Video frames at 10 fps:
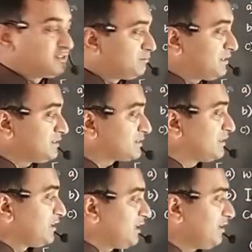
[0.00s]

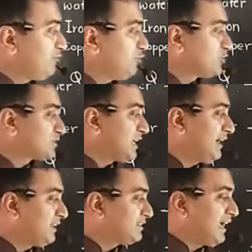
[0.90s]
Means if you
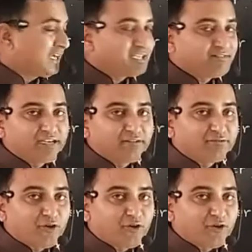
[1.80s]
starting the activity